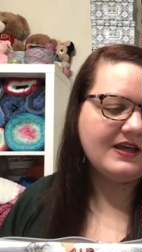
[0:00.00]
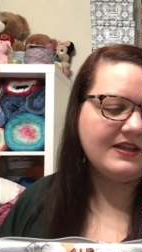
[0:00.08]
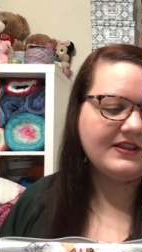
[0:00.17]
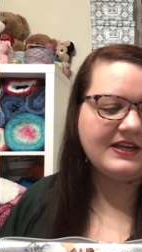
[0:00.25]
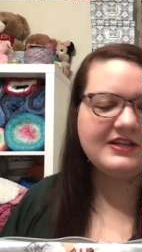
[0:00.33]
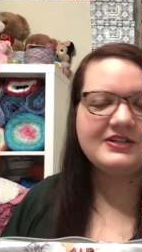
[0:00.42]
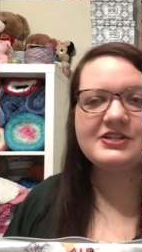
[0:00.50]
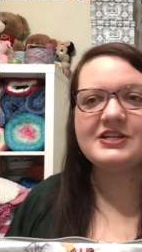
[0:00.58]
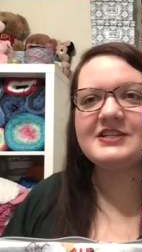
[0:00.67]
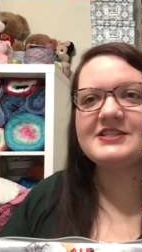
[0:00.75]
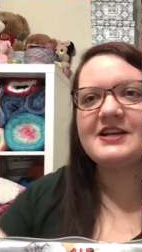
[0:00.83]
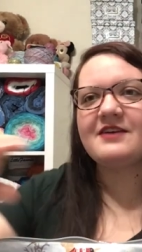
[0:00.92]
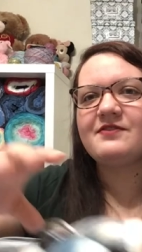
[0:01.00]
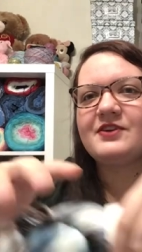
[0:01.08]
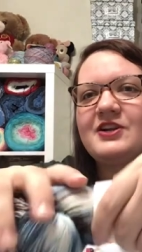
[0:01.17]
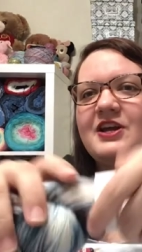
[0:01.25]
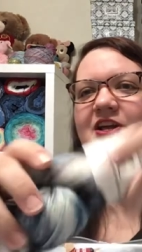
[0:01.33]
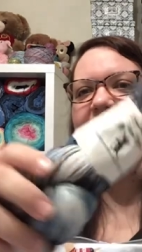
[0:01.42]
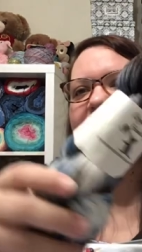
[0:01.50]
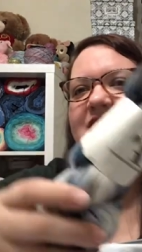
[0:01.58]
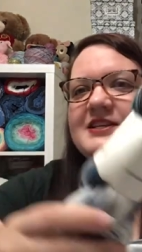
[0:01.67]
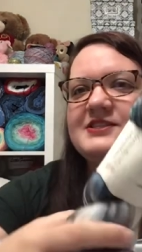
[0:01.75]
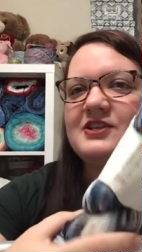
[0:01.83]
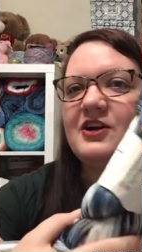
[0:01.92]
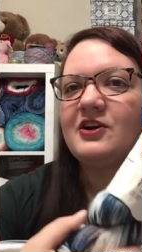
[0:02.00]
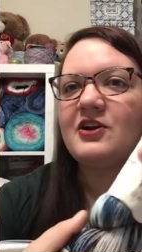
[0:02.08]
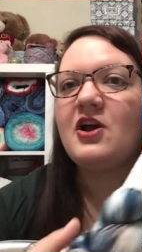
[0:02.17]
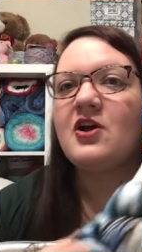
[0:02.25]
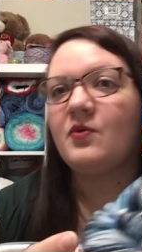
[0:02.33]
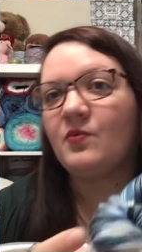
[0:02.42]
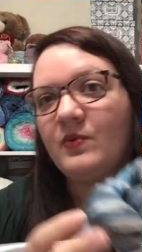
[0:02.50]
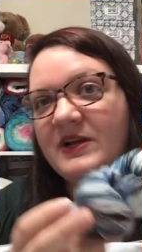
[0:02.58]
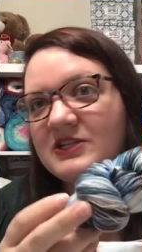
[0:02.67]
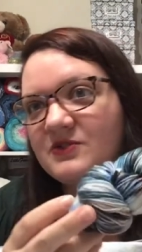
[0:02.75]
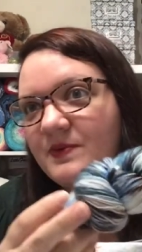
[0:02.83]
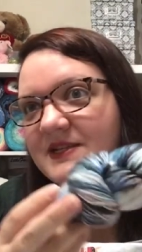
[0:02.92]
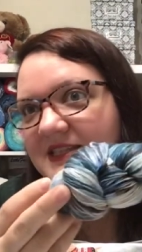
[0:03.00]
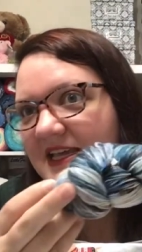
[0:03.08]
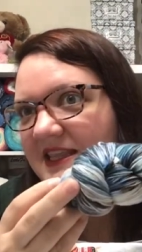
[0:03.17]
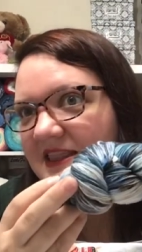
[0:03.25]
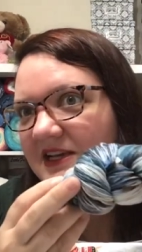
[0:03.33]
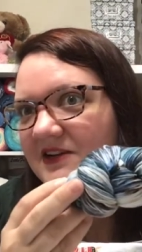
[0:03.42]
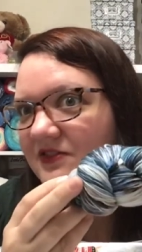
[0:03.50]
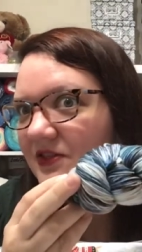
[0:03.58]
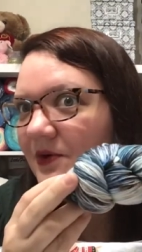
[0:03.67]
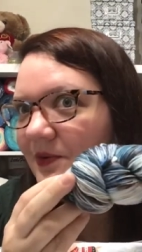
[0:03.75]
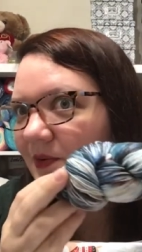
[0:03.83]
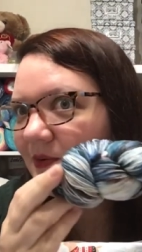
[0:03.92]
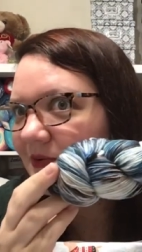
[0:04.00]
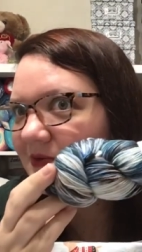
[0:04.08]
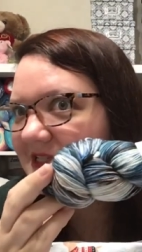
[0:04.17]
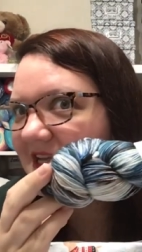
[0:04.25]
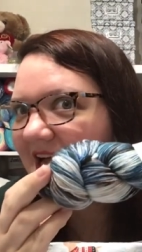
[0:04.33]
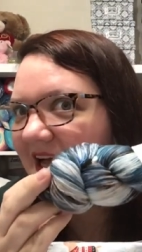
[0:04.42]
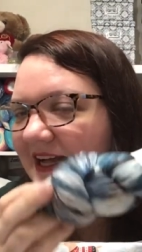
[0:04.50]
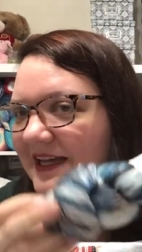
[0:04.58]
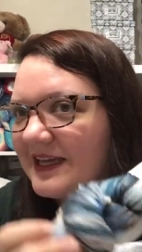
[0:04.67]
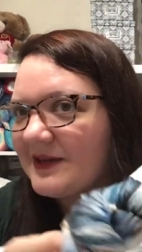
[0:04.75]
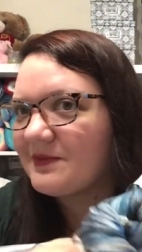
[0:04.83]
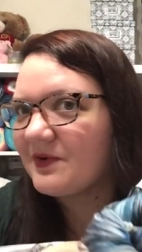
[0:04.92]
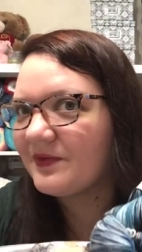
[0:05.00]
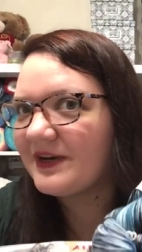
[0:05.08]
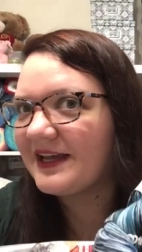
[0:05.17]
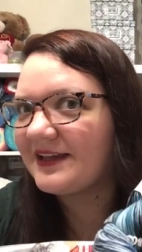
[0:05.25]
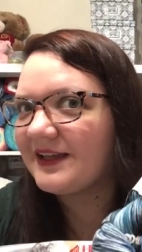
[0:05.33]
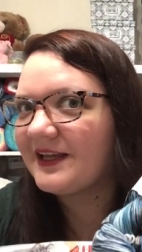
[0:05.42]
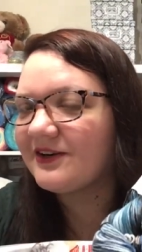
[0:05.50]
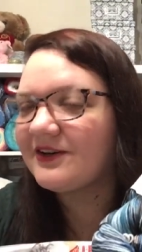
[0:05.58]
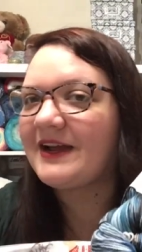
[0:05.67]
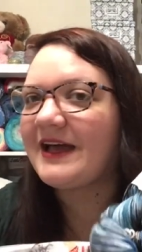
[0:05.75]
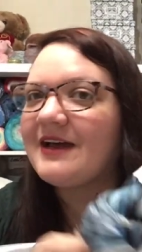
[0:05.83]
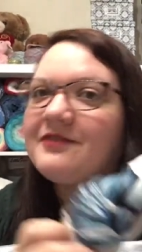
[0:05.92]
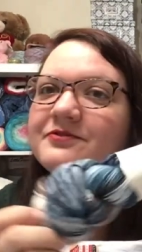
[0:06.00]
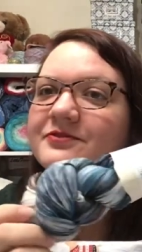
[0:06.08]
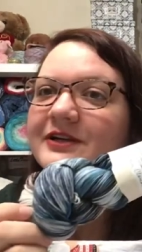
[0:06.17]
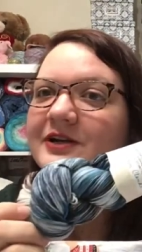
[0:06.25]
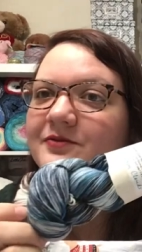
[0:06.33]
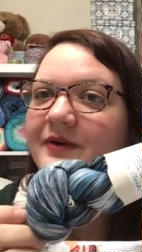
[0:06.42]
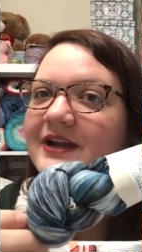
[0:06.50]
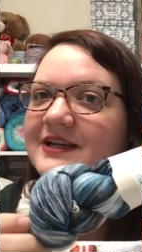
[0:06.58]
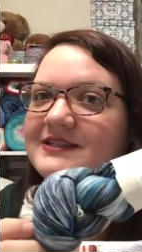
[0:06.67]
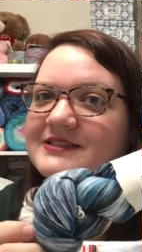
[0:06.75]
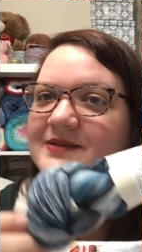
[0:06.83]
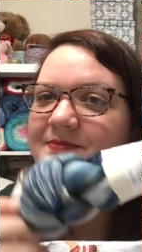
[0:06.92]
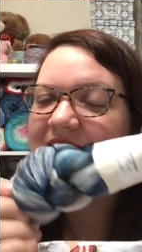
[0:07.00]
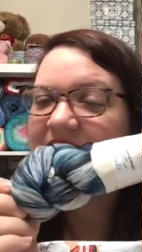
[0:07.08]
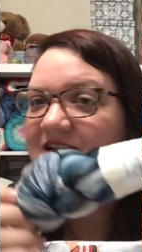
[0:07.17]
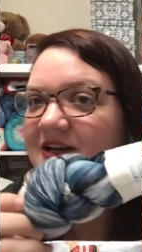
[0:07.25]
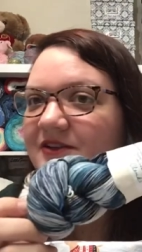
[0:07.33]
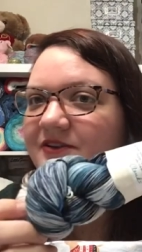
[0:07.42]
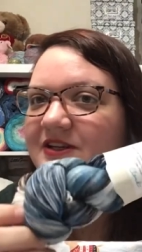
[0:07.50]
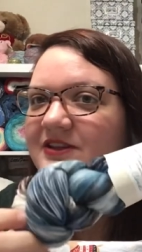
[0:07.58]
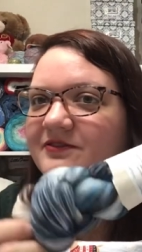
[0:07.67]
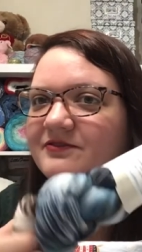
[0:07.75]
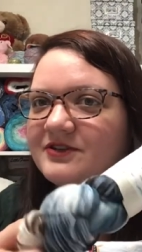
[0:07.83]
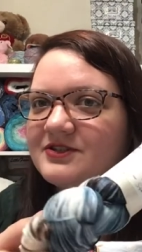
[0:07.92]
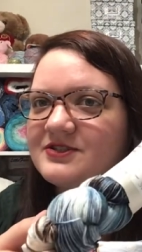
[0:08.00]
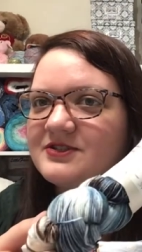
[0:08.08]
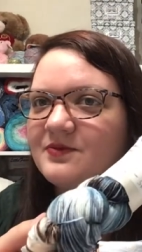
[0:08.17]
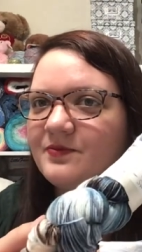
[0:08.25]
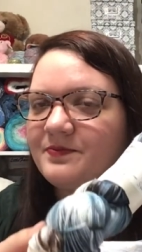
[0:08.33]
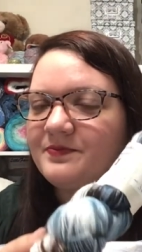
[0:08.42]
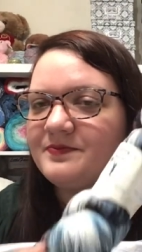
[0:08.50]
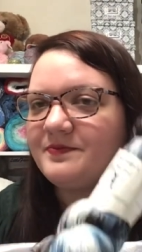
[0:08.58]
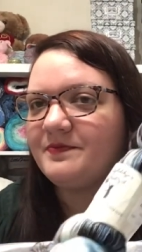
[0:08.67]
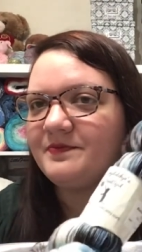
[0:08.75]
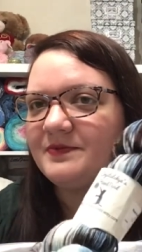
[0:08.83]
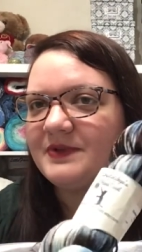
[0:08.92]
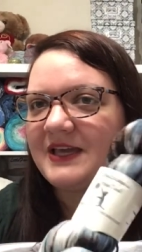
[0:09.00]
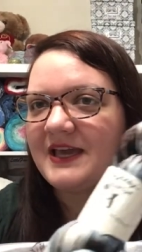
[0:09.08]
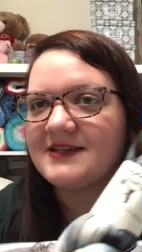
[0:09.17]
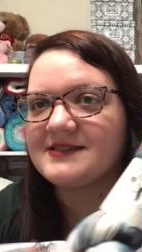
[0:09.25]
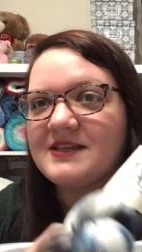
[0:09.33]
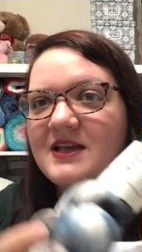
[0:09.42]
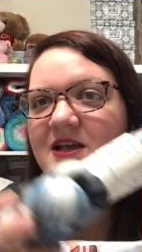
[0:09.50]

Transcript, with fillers: Then she discovered this yarn, which was in there the whole time when I let her have free rein to pick the color in the first case.